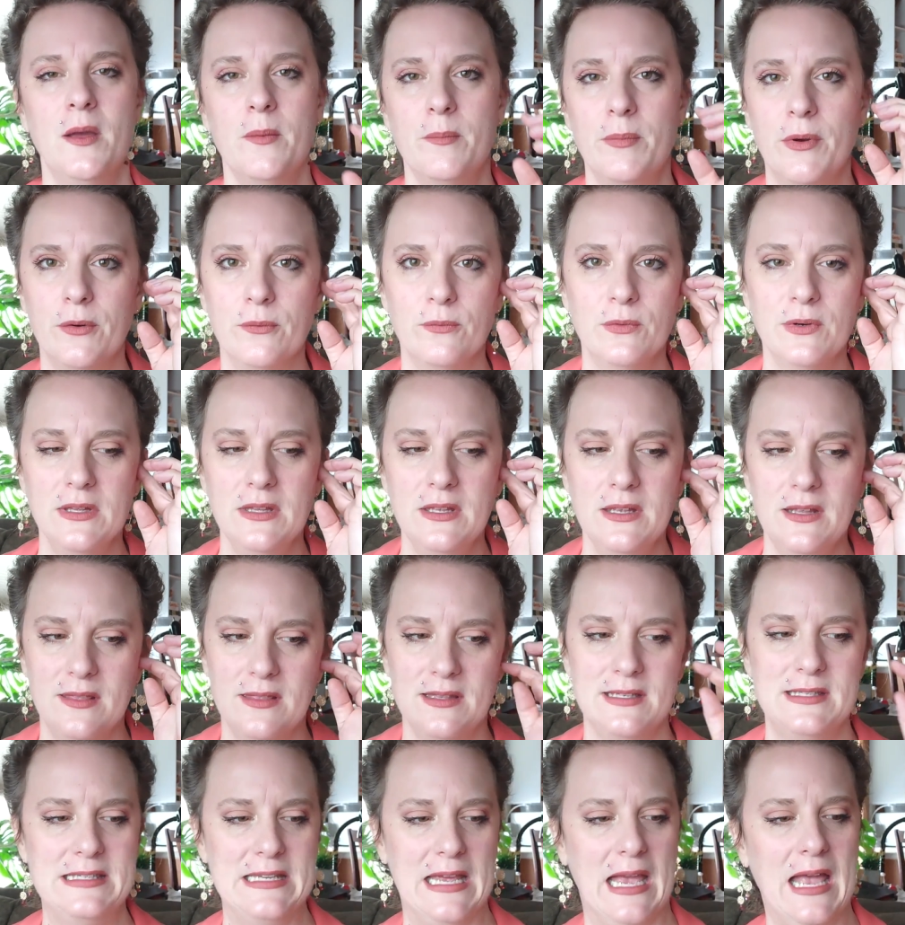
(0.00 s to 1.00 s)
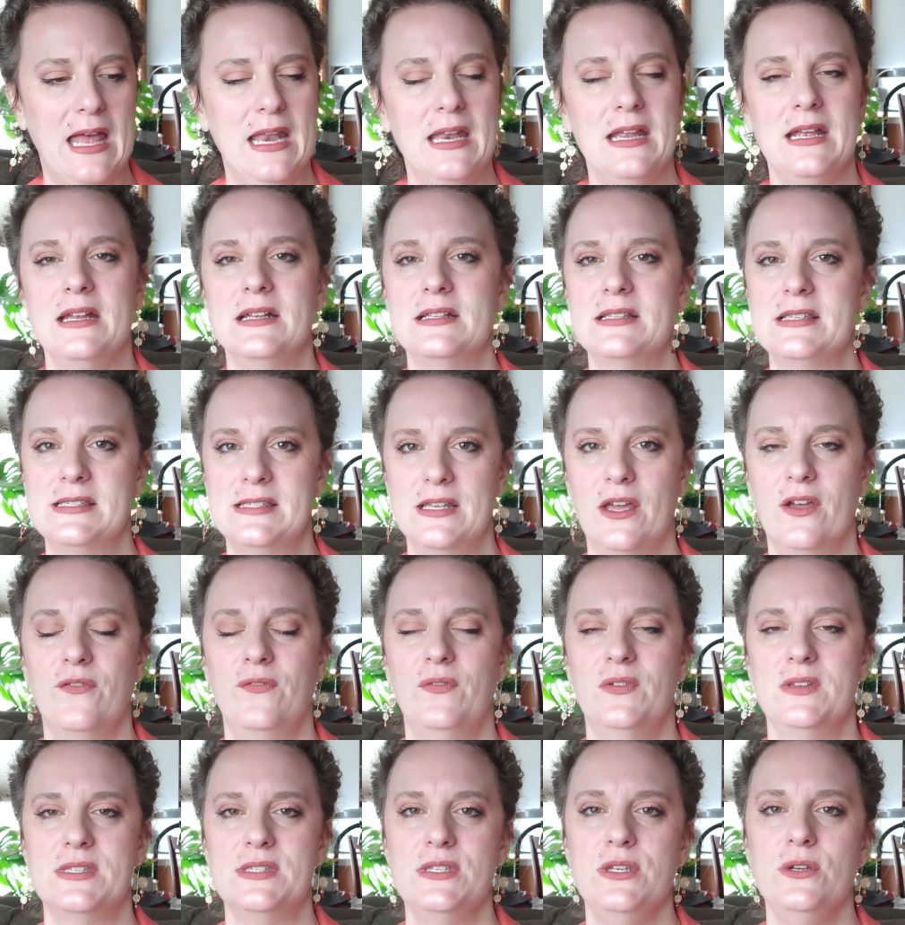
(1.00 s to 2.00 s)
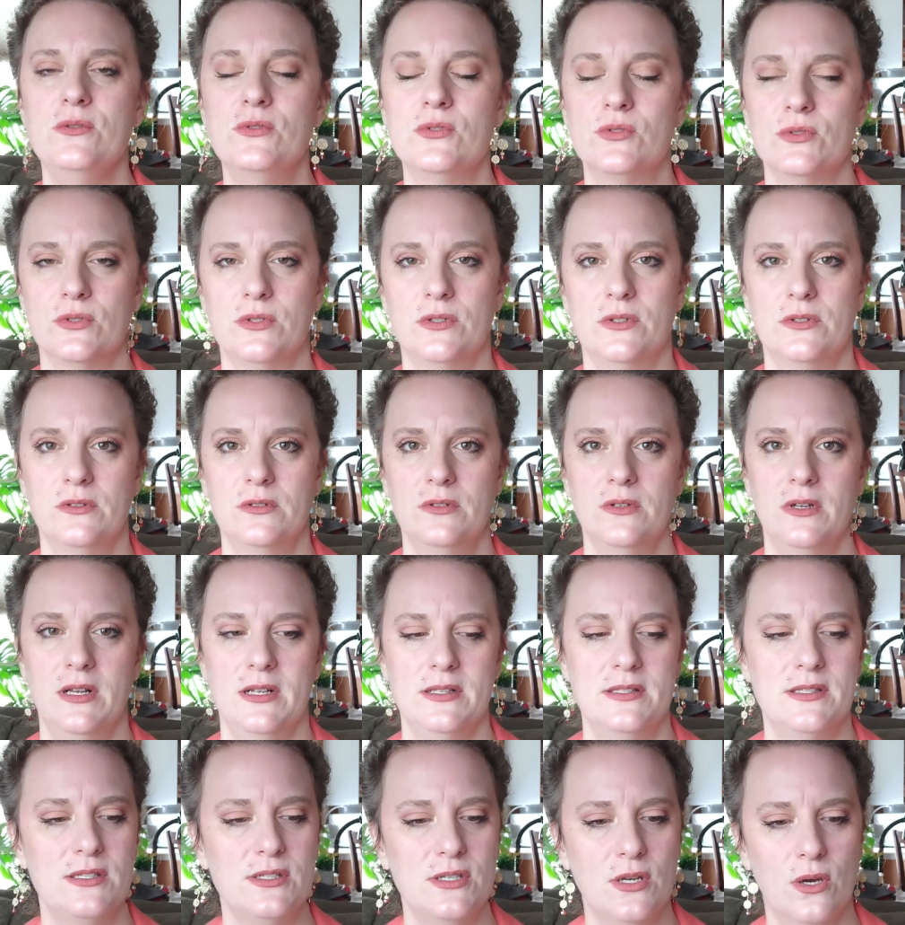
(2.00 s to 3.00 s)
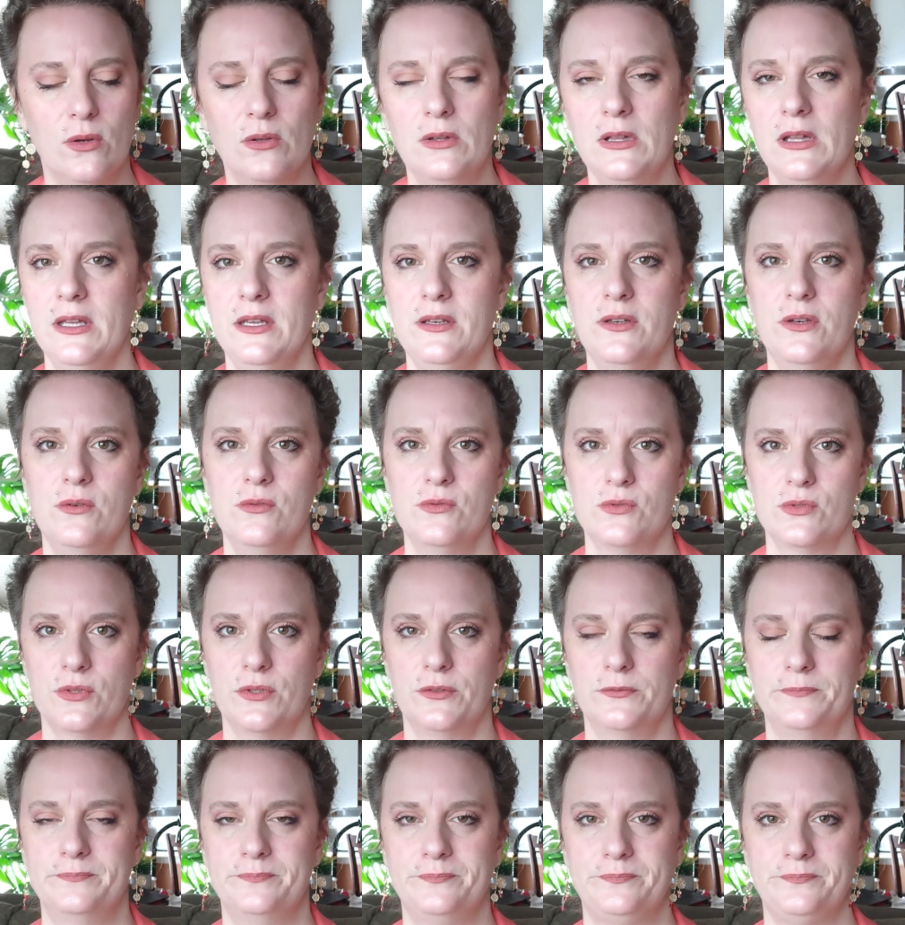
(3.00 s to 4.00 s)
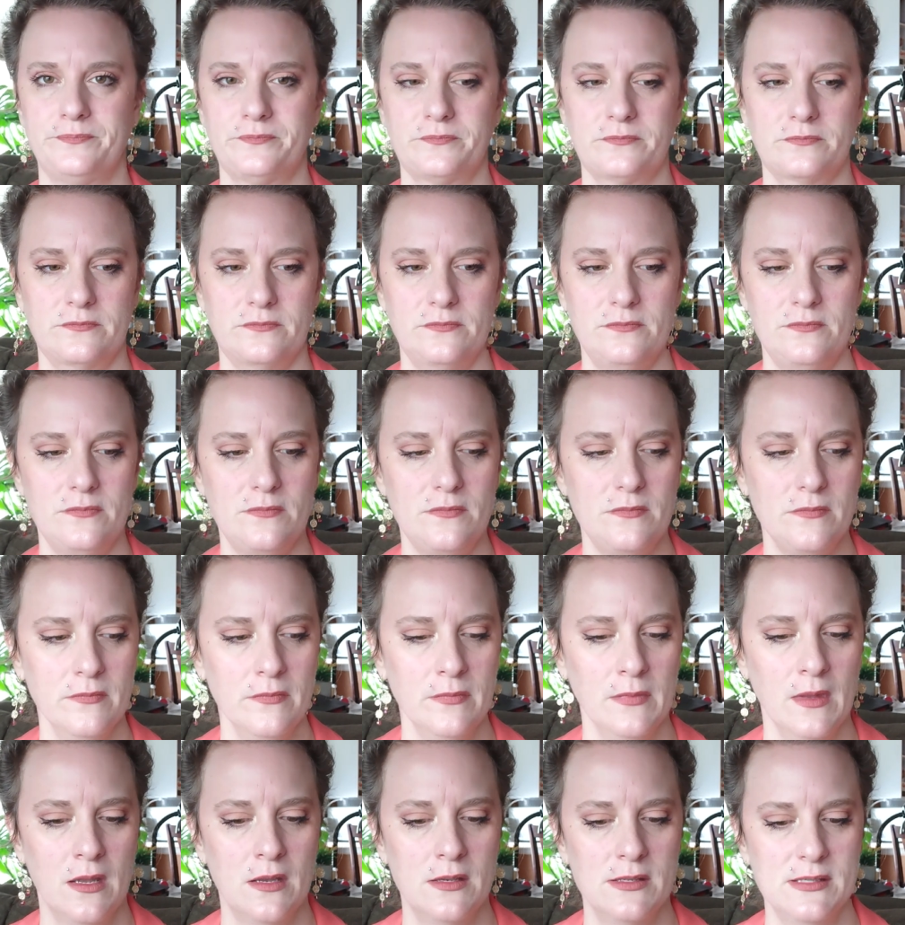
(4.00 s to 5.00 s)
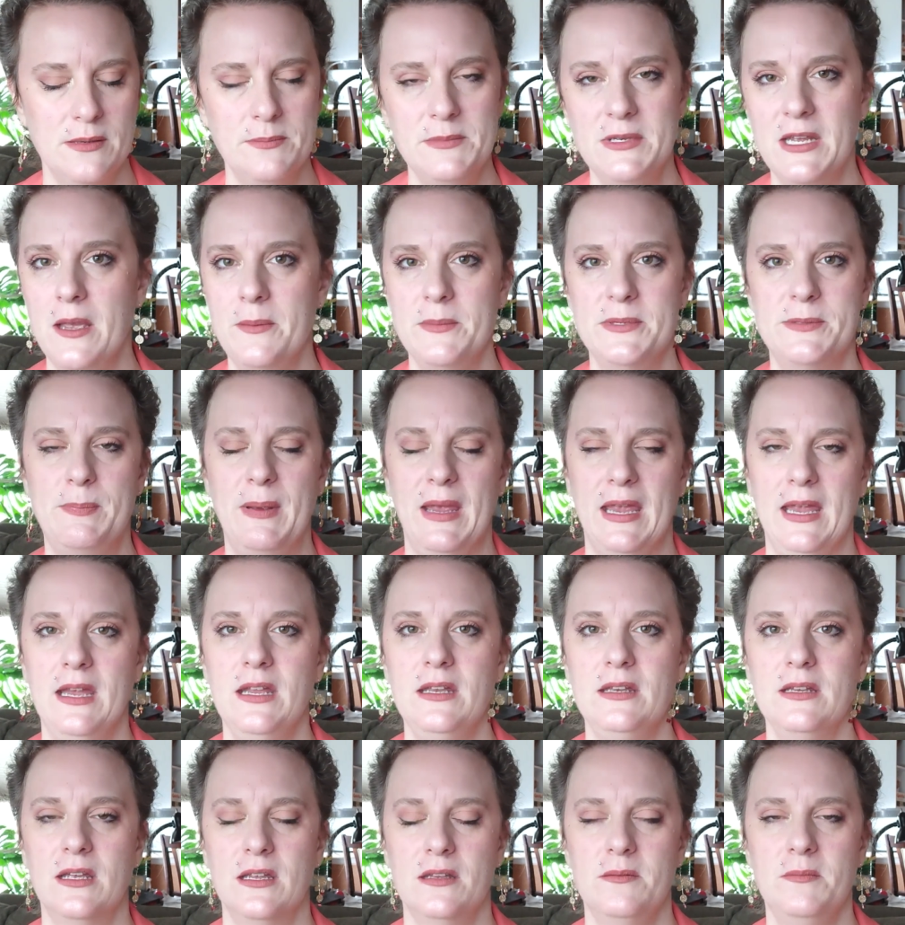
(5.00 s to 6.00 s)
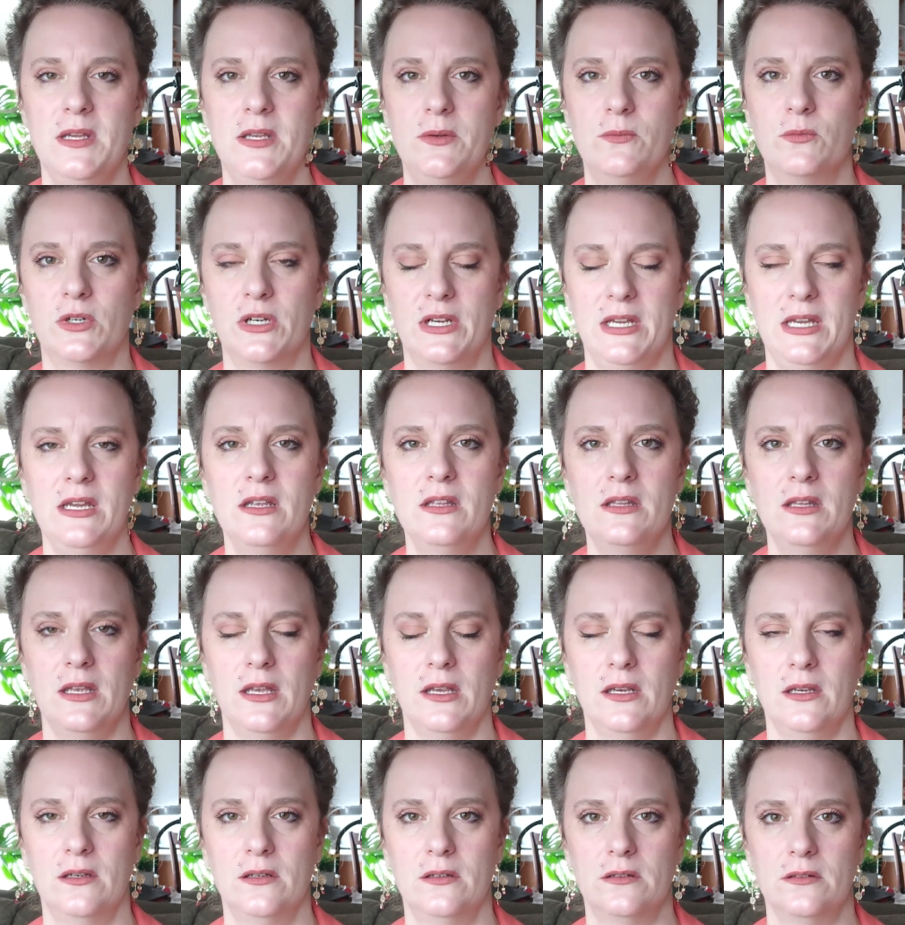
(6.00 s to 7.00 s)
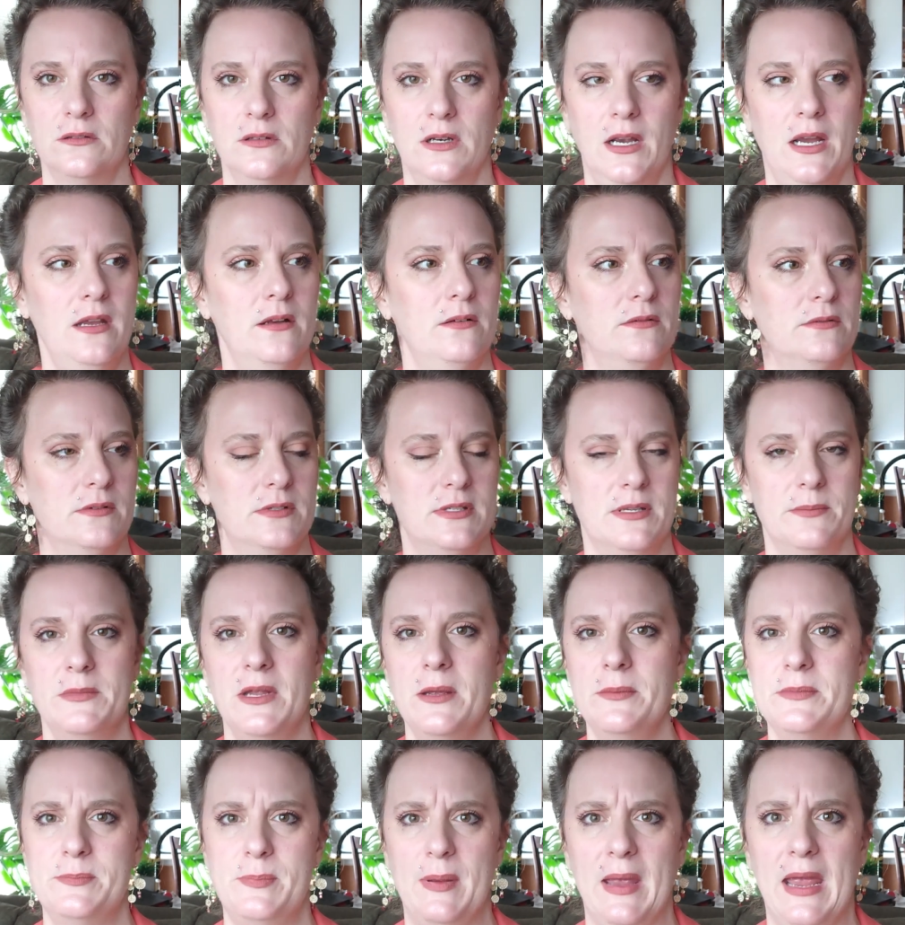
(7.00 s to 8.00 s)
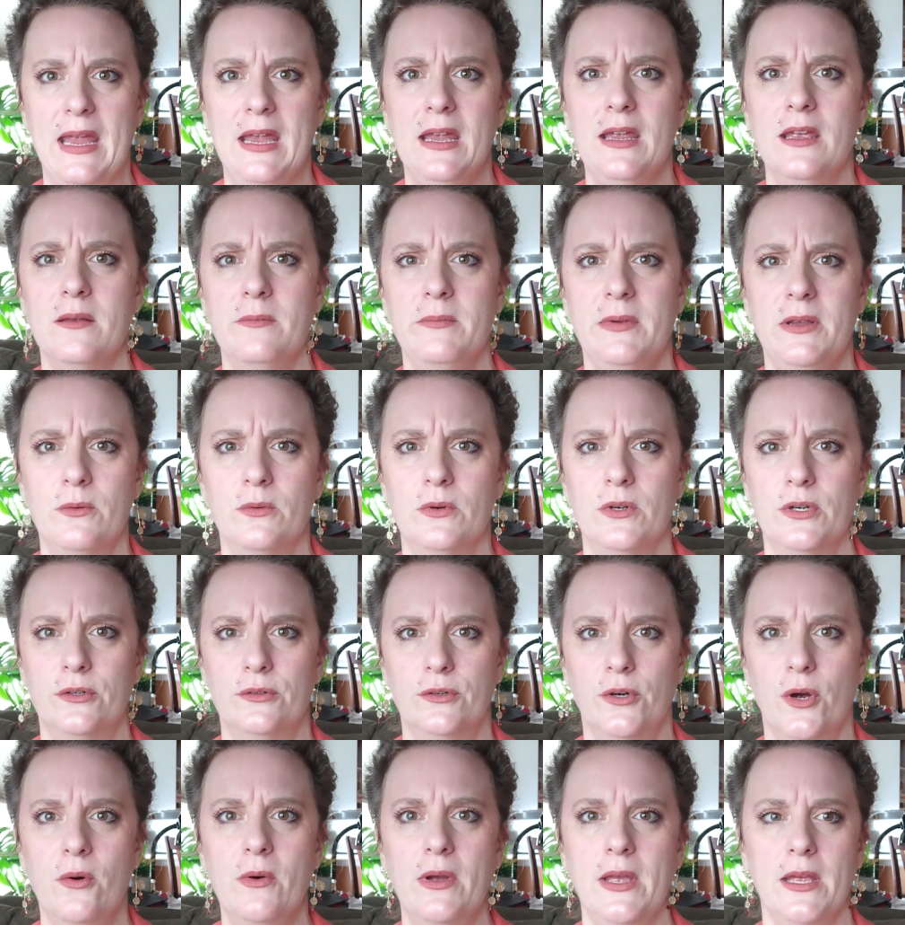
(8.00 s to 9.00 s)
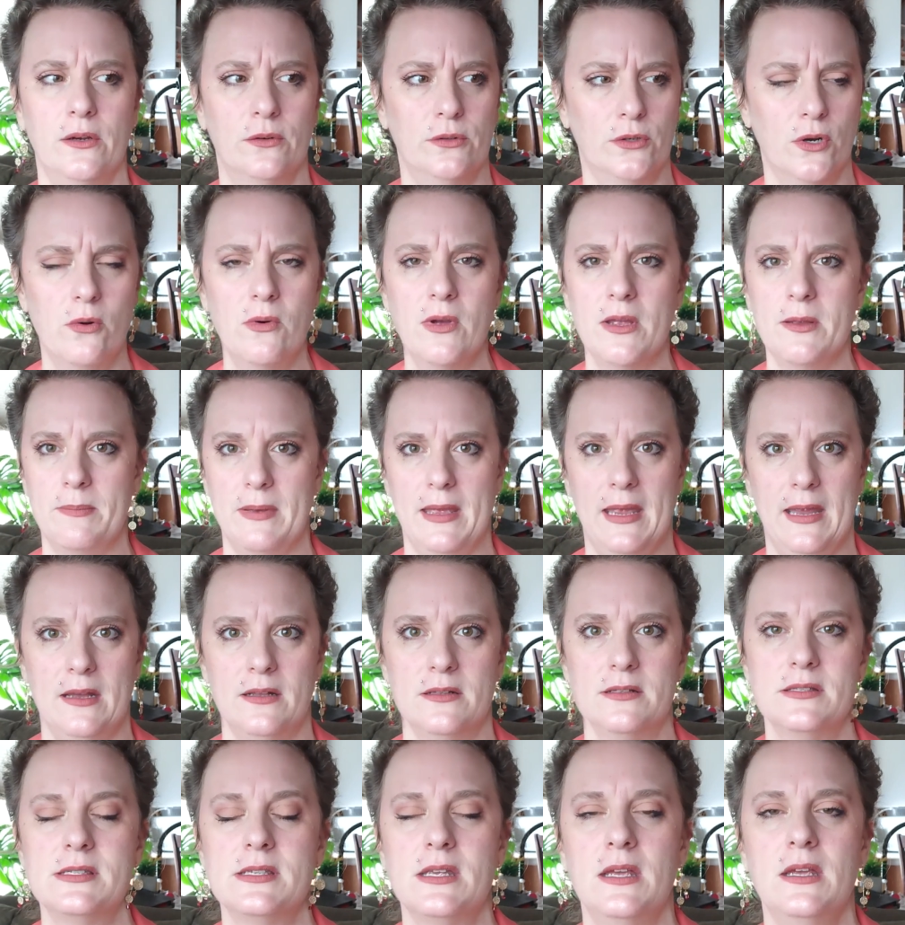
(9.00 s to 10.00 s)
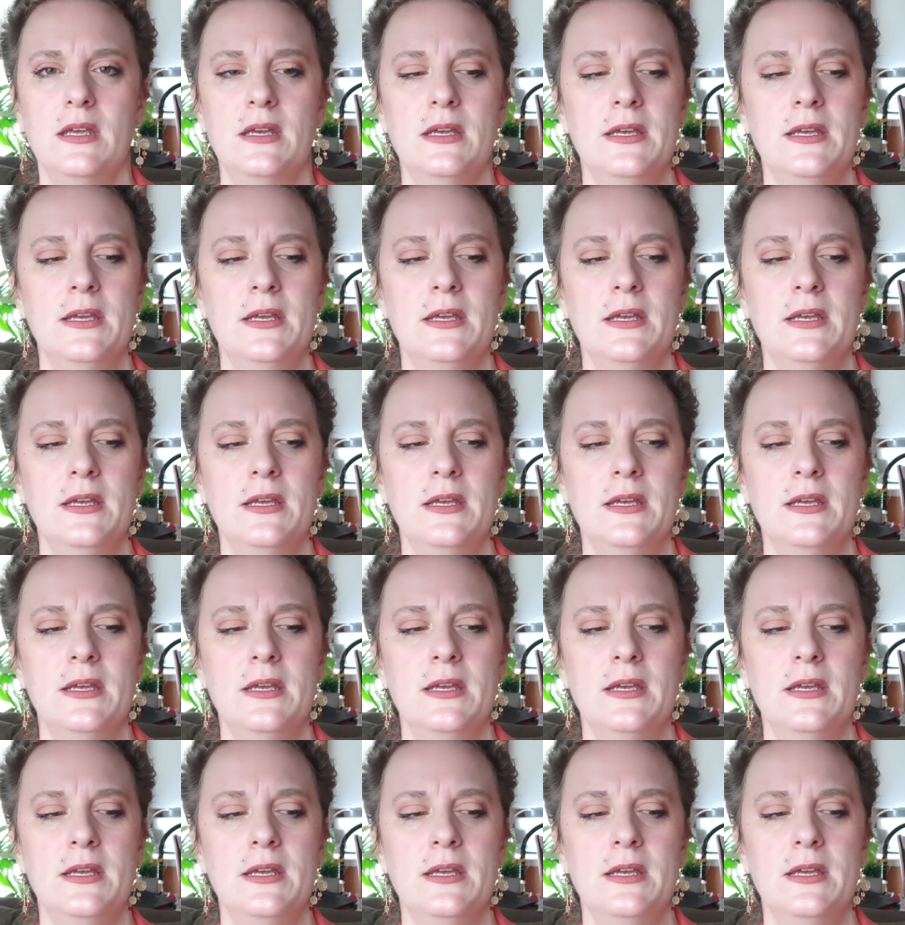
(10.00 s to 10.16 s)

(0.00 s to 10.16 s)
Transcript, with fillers: But really the data itself is neutral. It's totally neutral. Sometimes pain can mean we're healing, right? Sometimes pain can mean we're growing, growing pains.